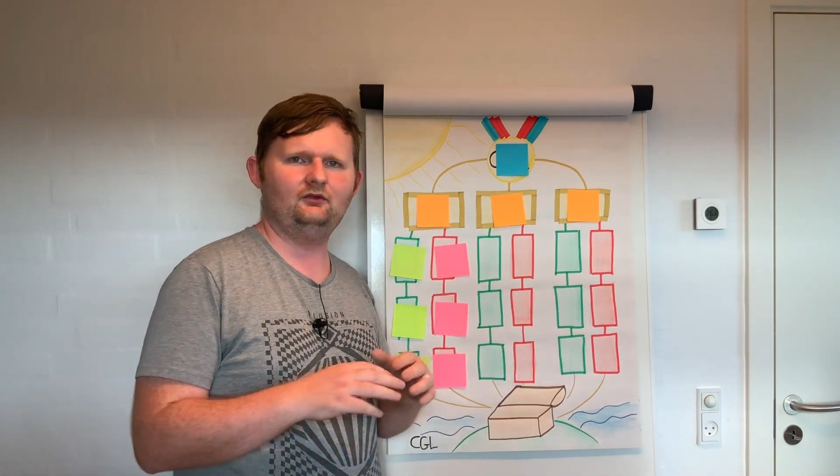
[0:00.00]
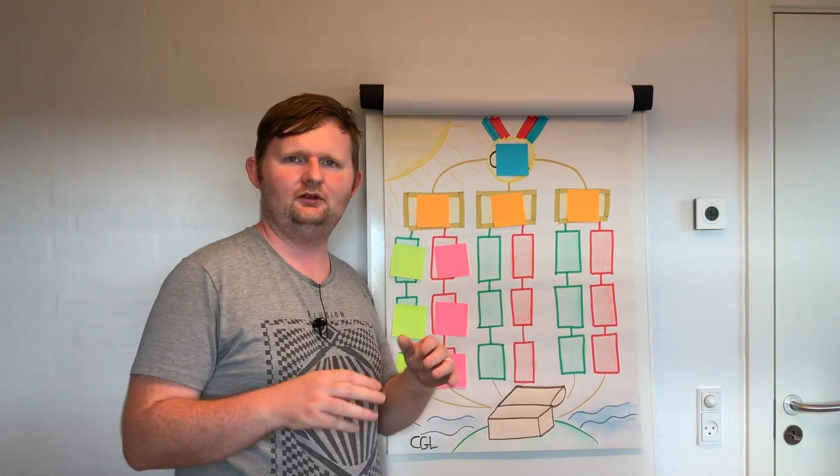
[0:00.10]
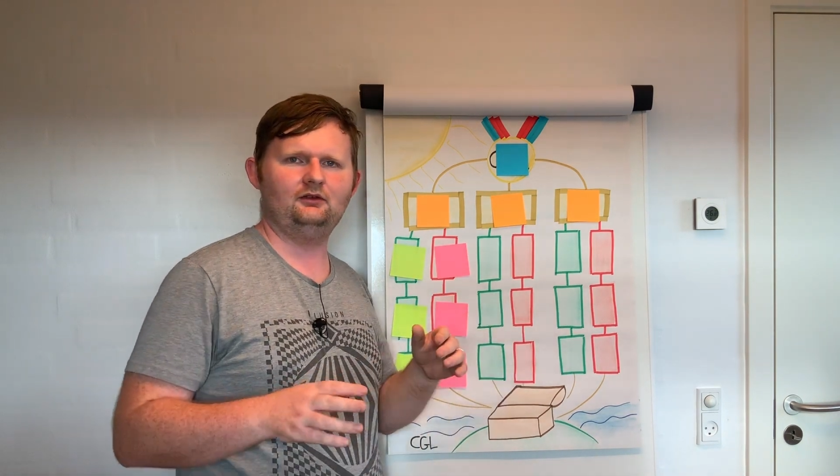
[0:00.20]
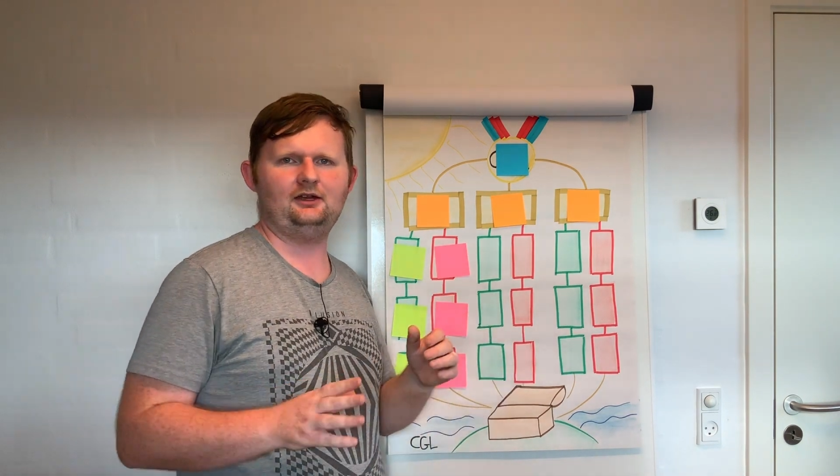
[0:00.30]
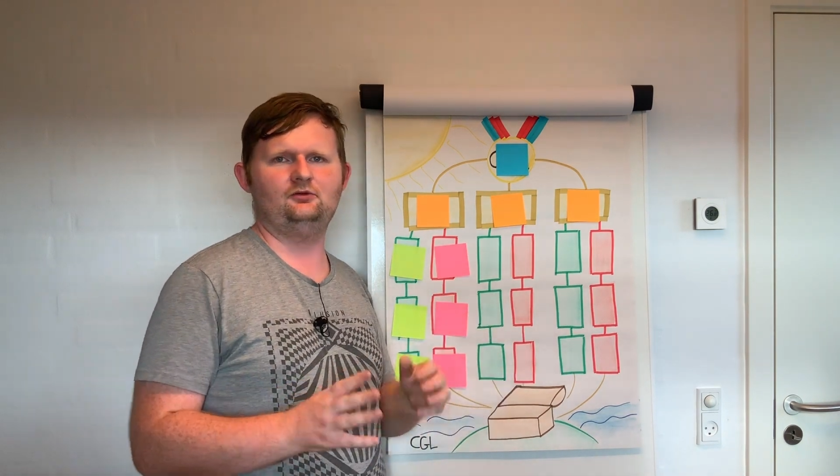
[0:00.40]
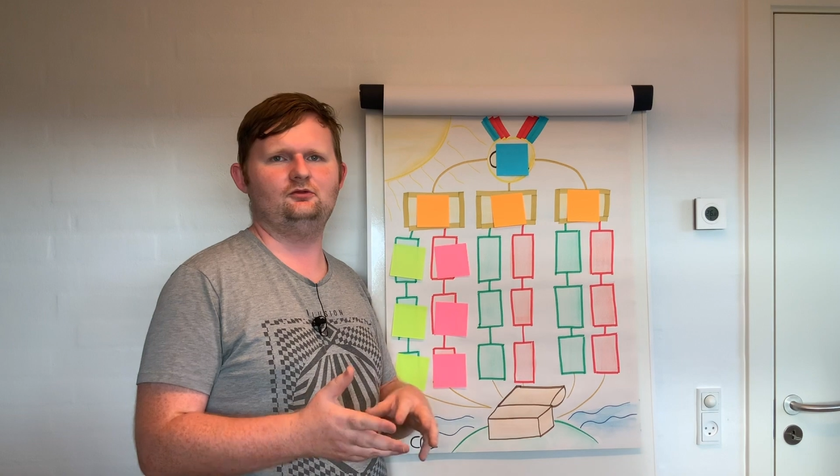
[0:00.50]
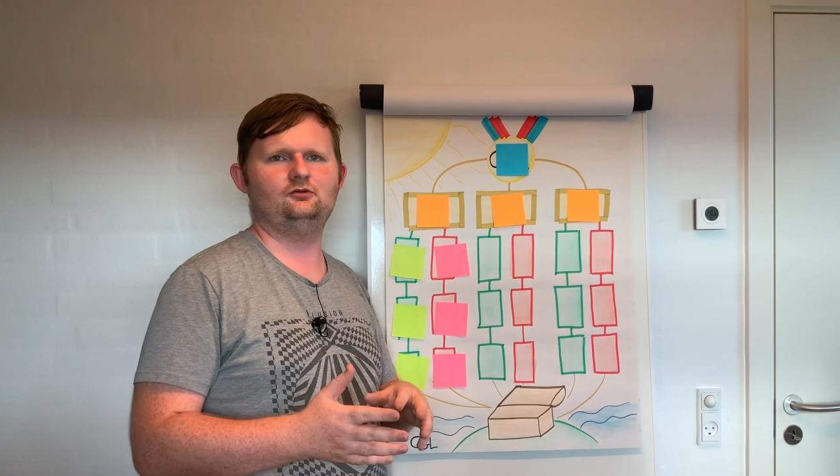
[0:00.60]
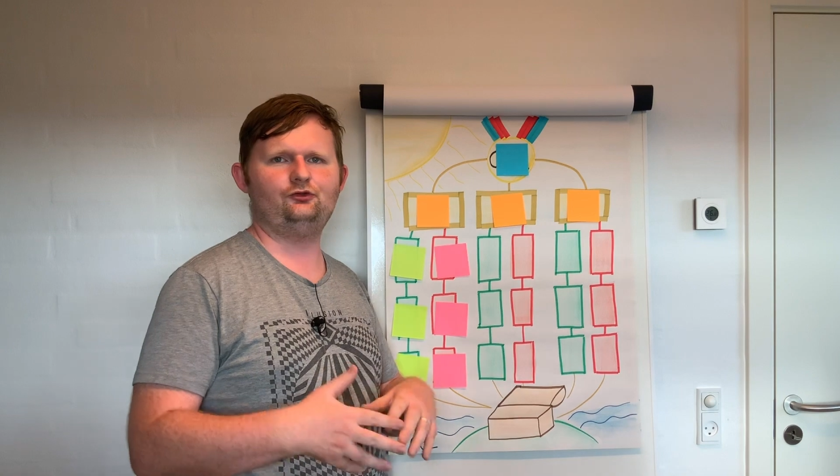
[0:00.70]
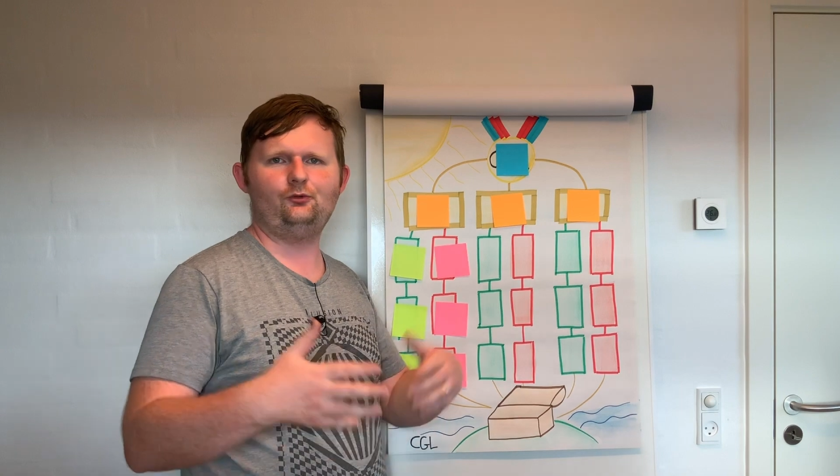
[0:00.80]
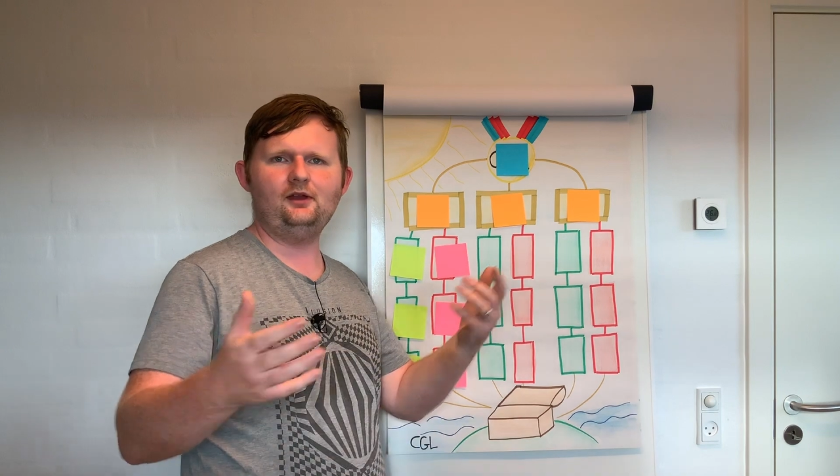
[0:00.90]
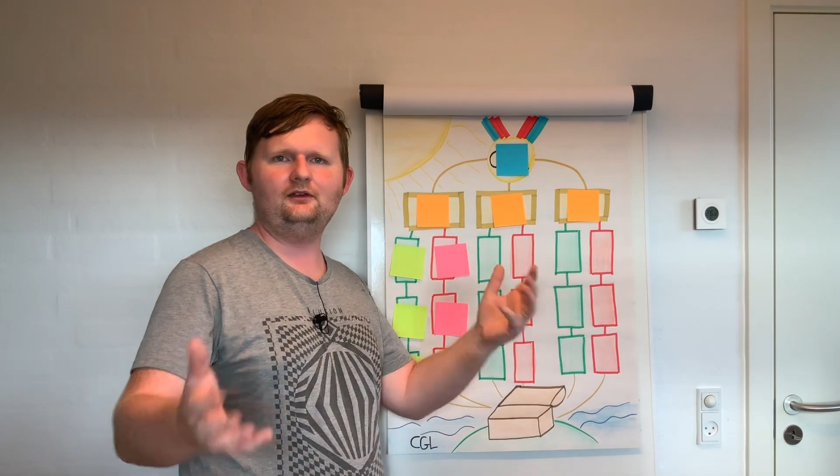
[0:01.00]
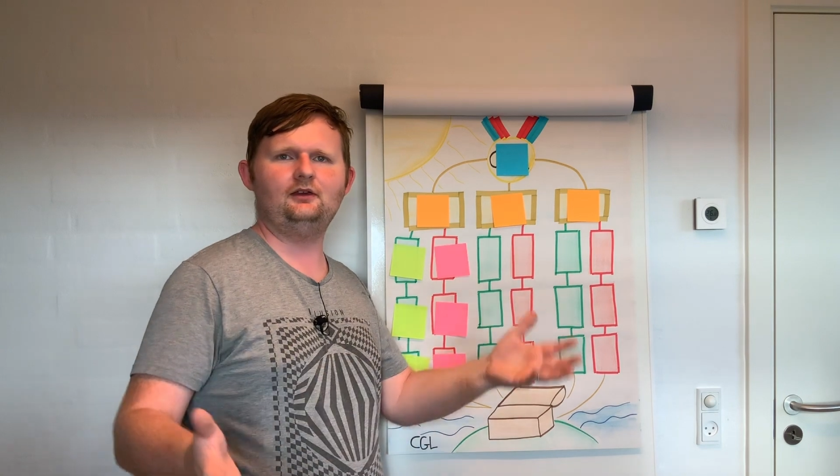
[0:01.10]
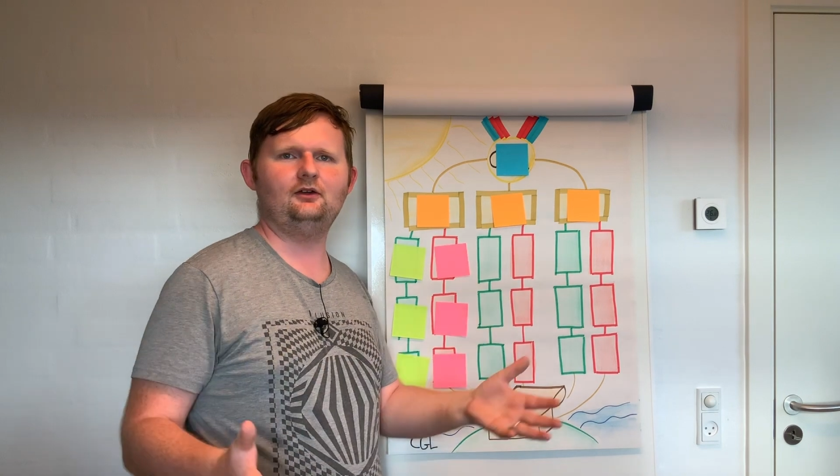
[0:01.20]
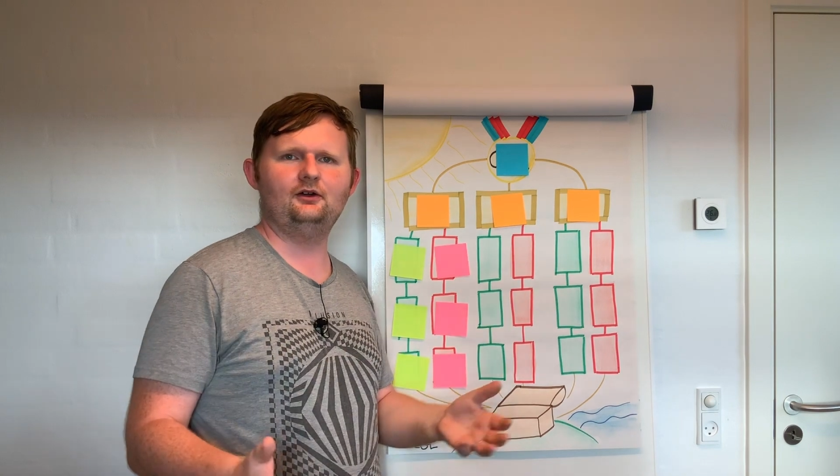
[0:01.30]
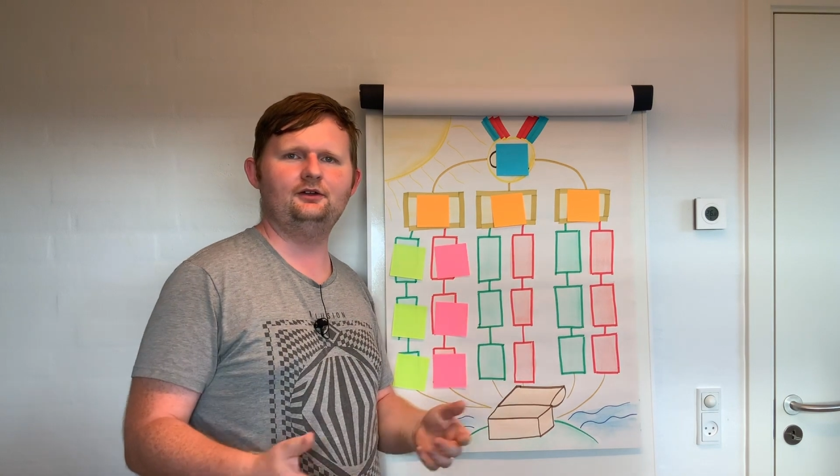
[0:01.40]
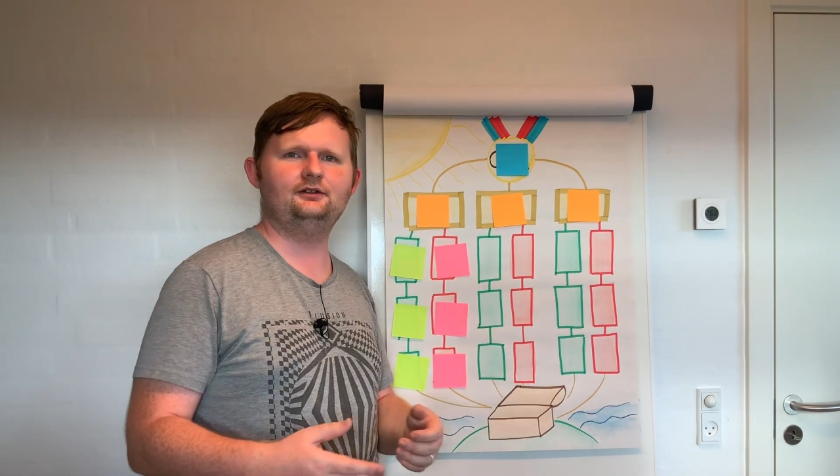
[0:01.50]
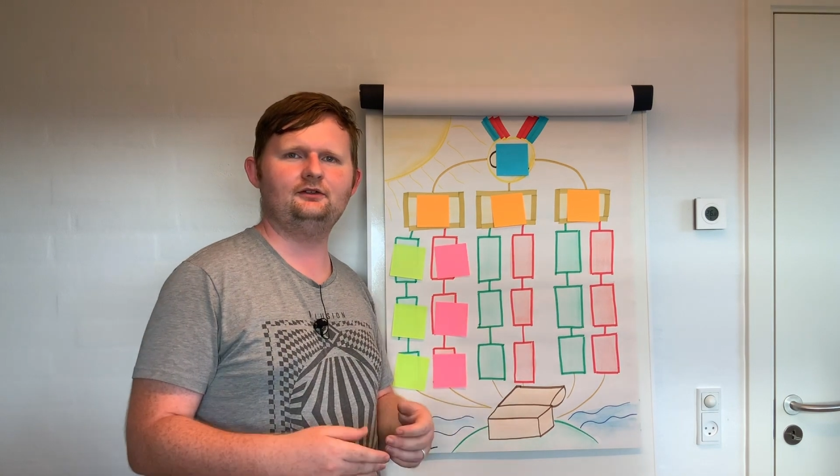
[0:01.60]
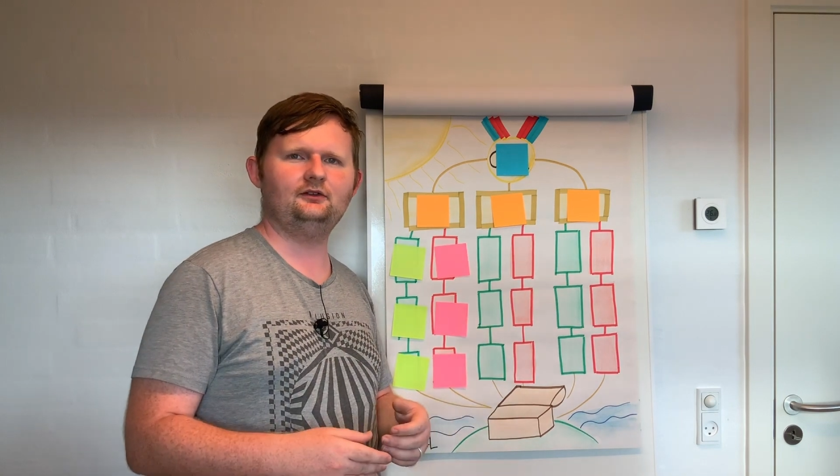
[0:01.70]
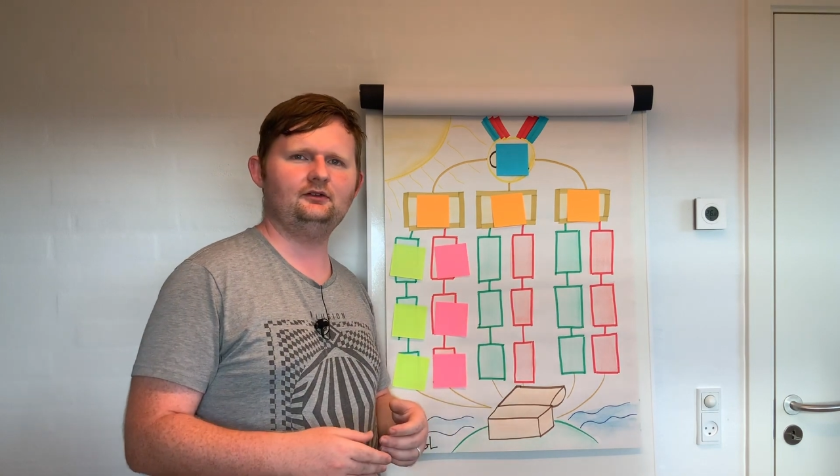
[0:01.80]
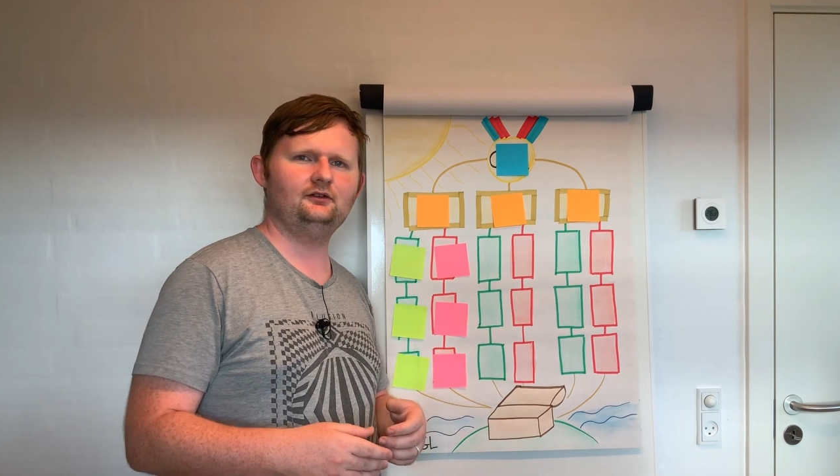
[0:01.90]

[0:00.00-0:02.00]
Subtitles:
20 coins,